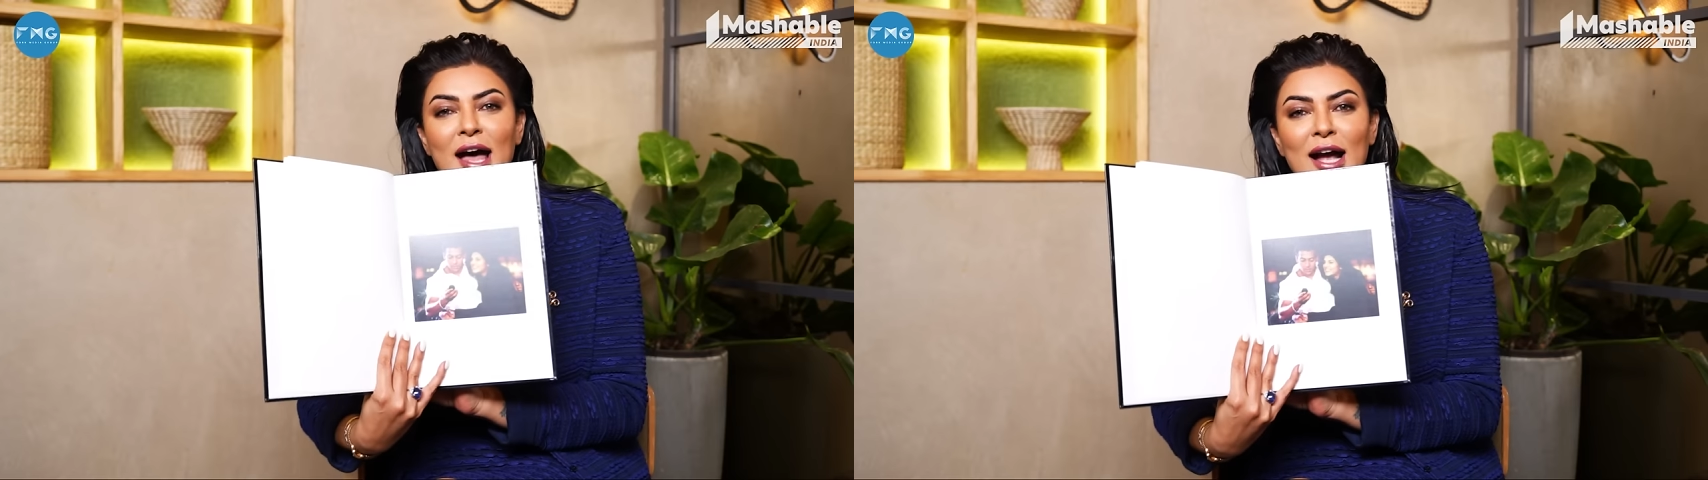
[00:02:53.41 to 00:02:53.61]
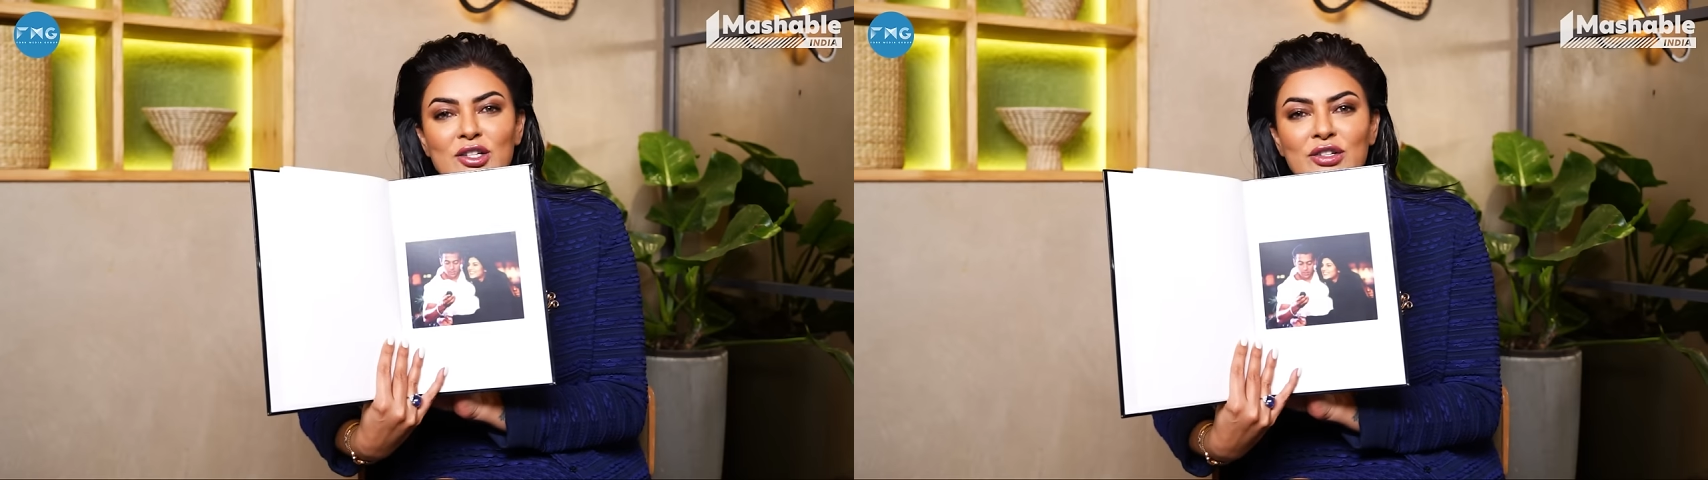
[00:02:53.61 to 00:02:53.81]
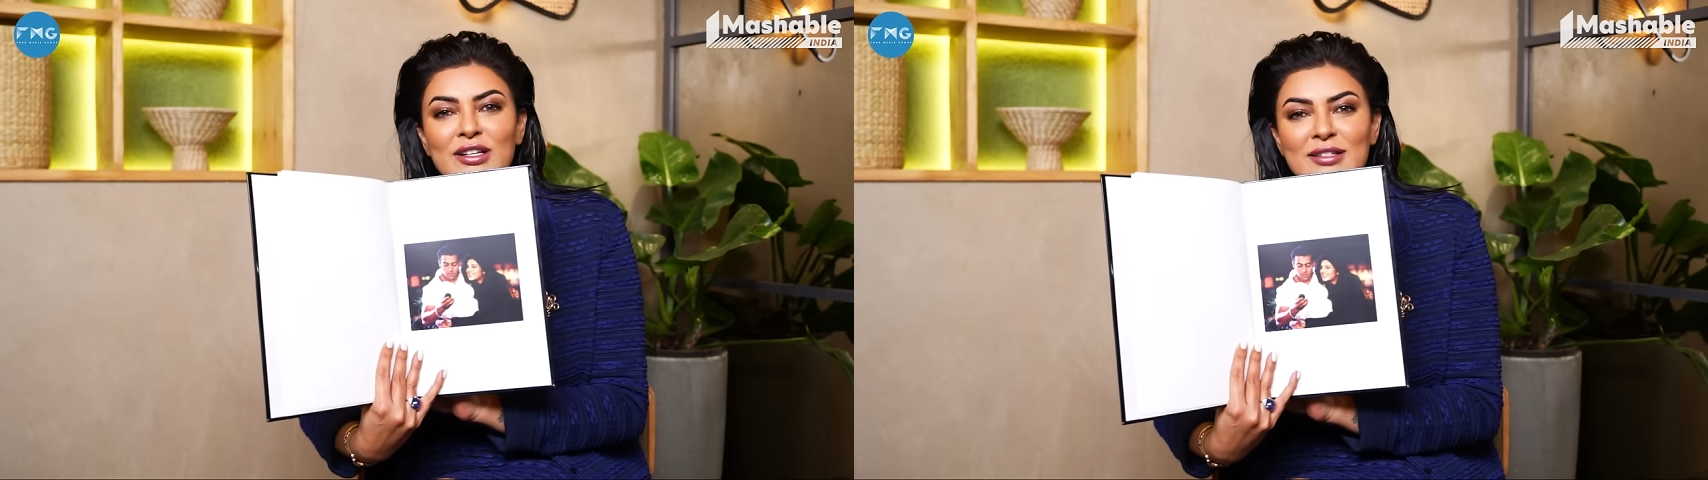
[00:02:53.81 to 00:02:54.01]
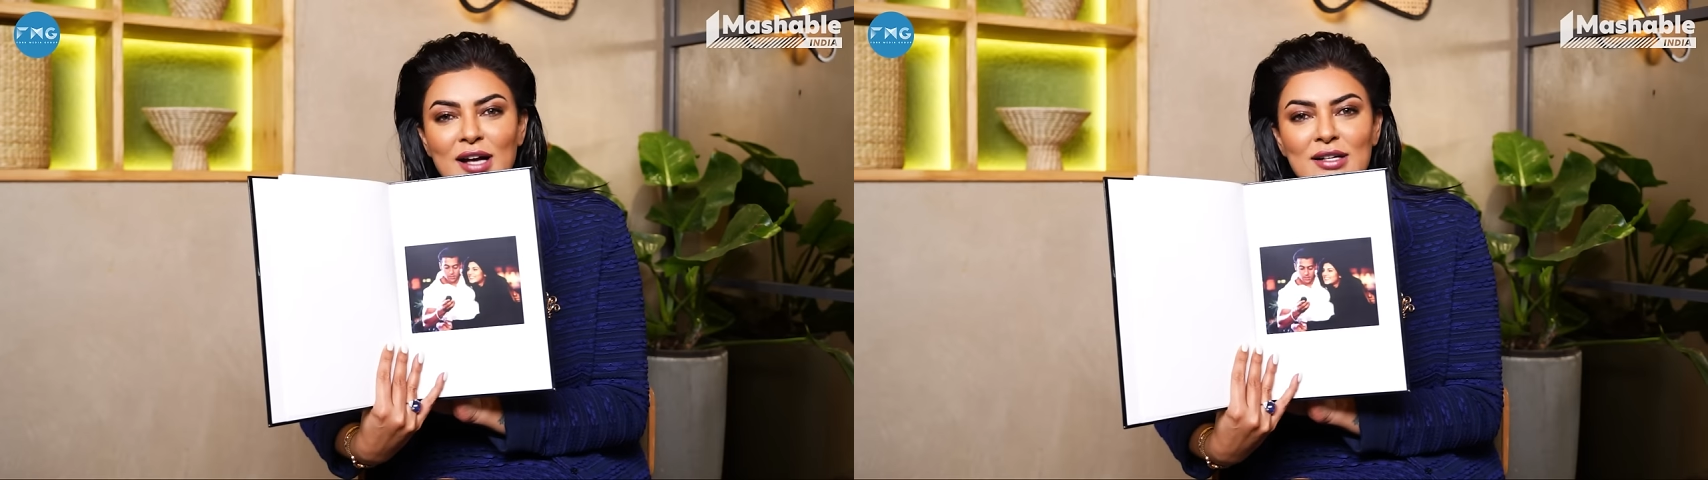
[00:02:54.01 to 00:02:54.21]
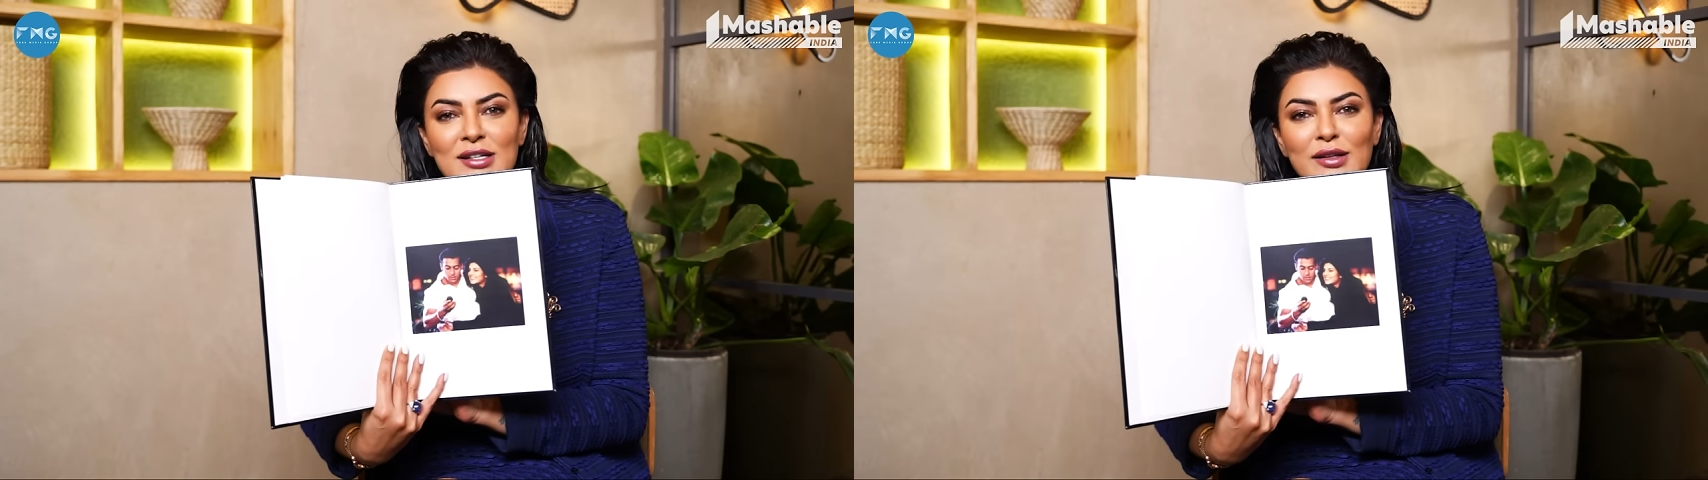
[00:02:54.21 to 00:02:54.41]
actually
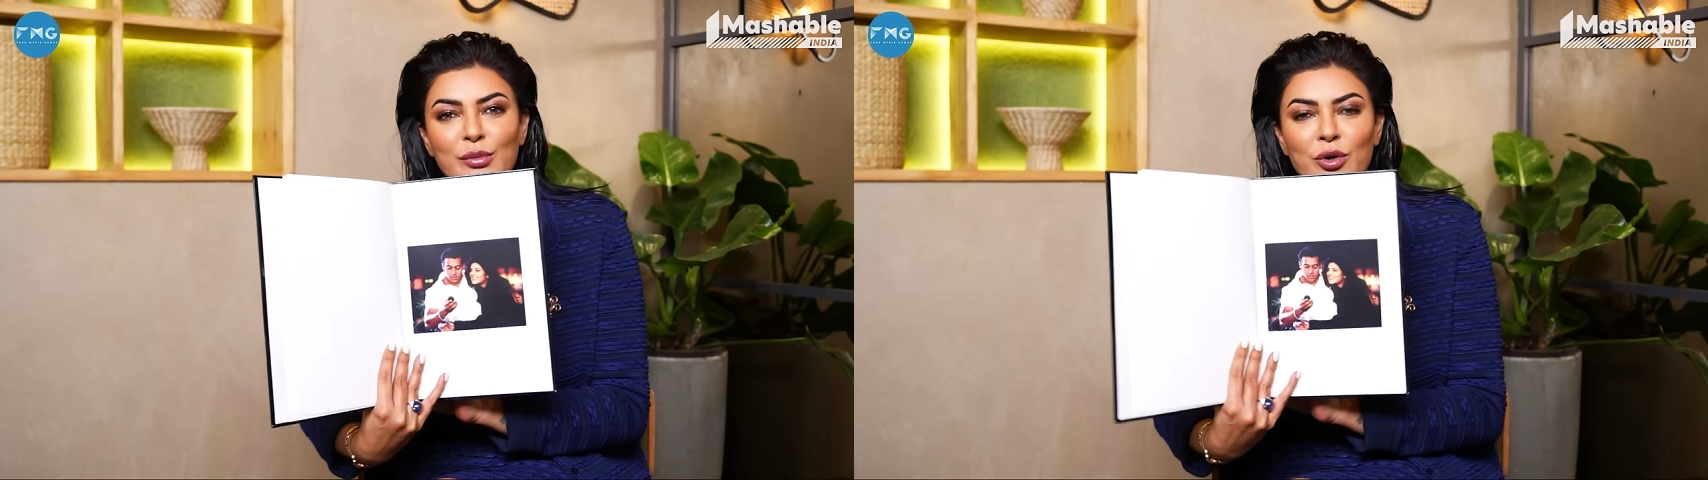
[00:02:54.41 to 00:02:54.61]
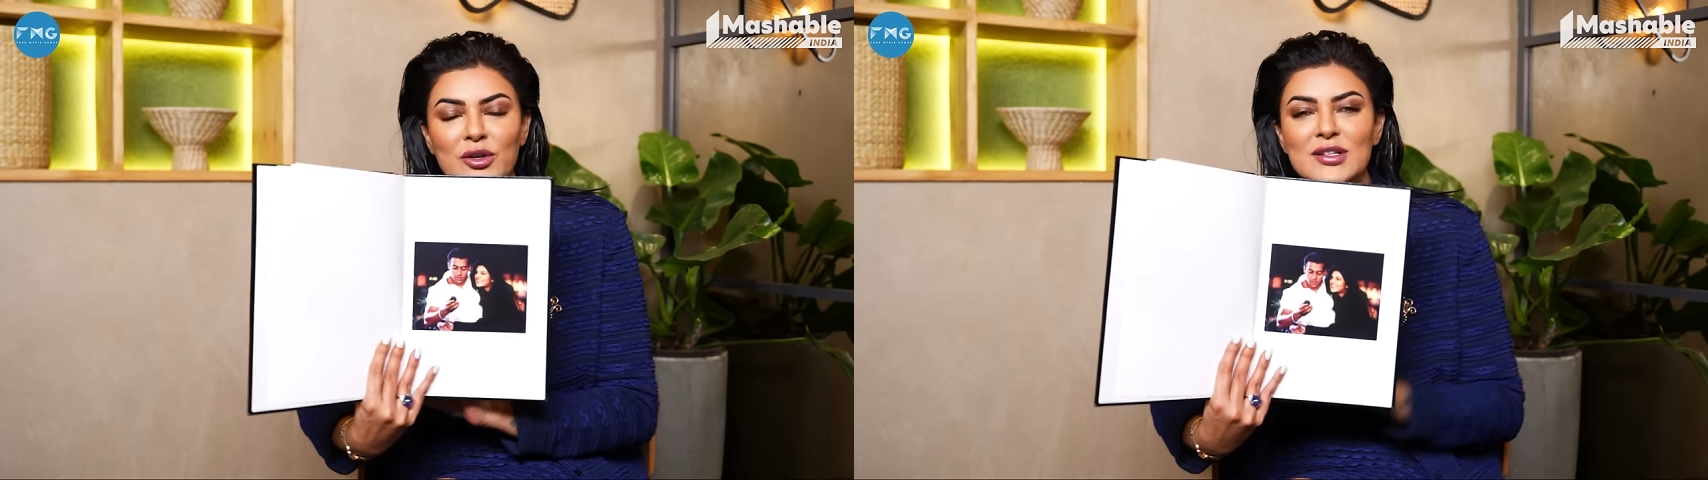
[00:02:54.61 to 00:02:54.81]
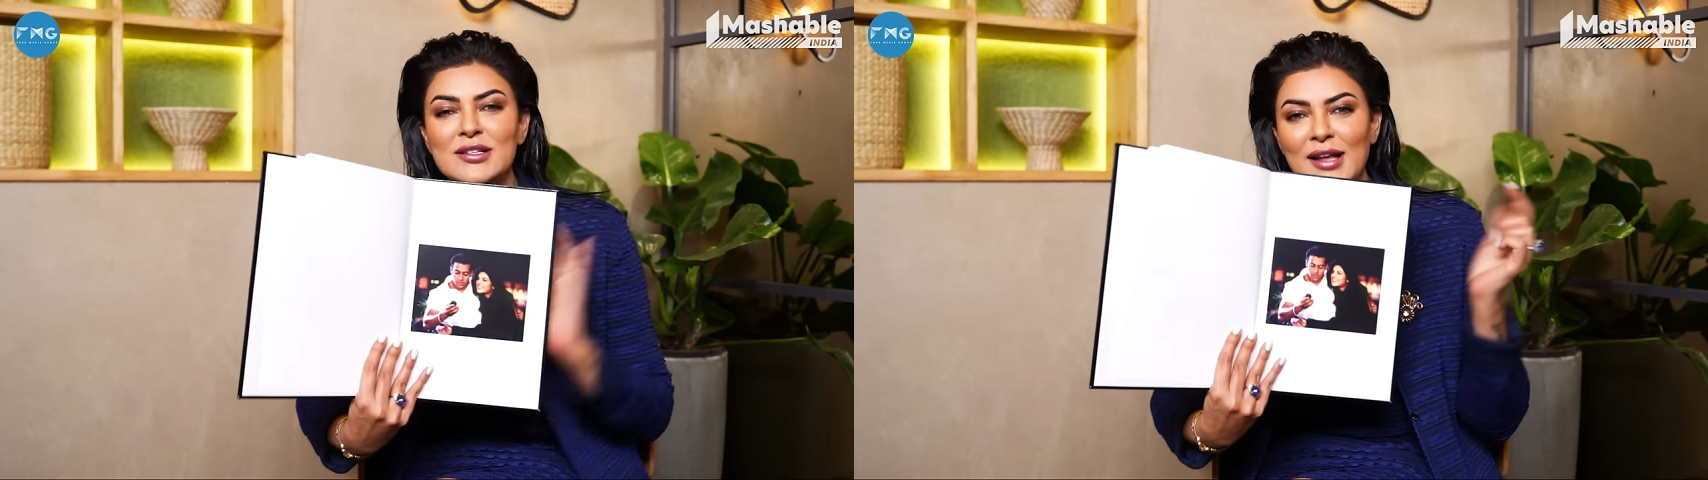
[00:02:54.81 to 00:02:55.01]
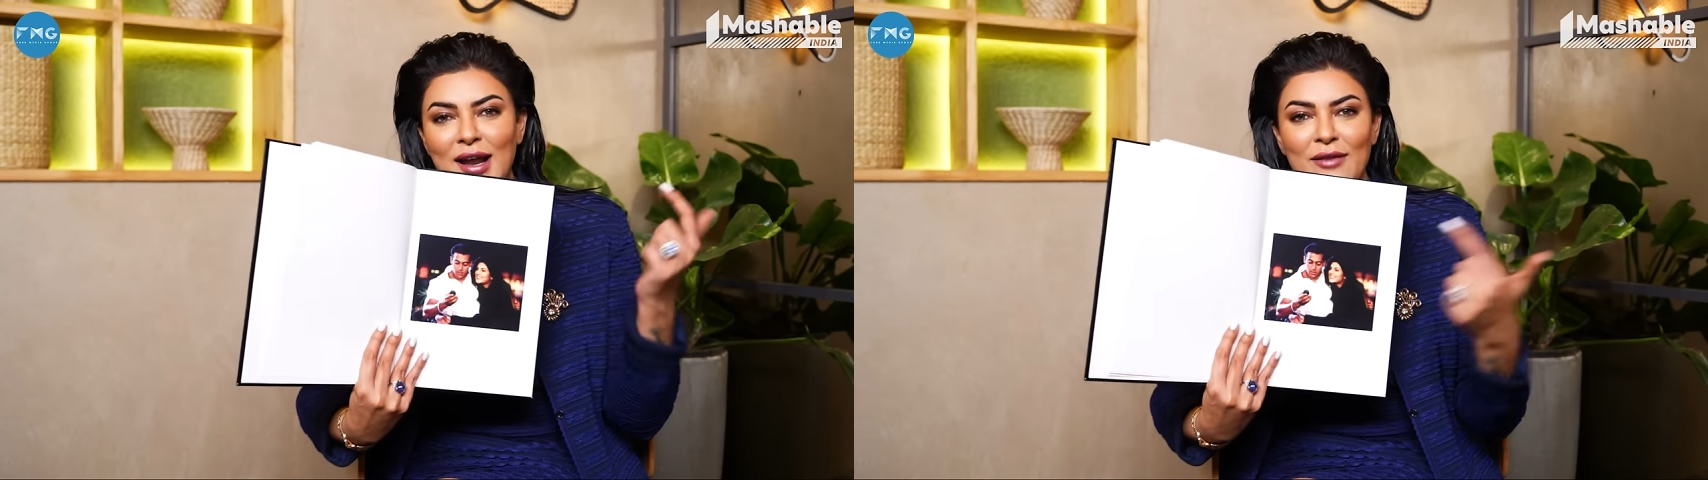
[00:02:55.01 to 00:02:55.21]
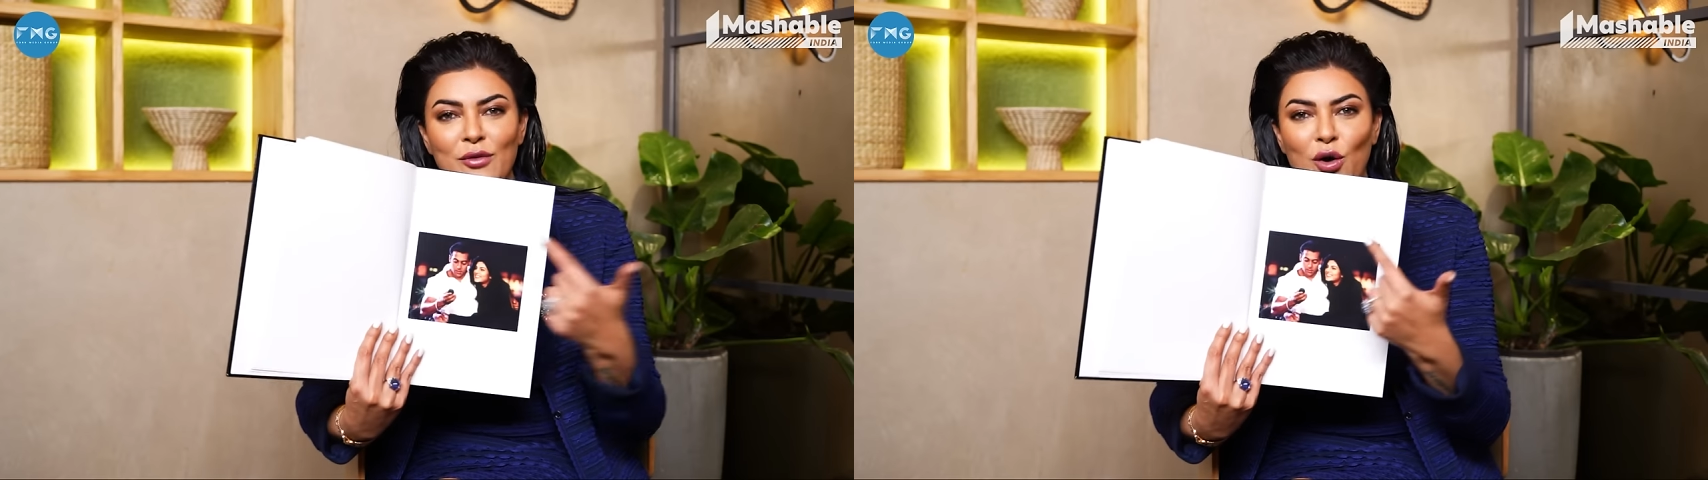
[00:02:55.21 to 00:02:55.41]
starting the process and I've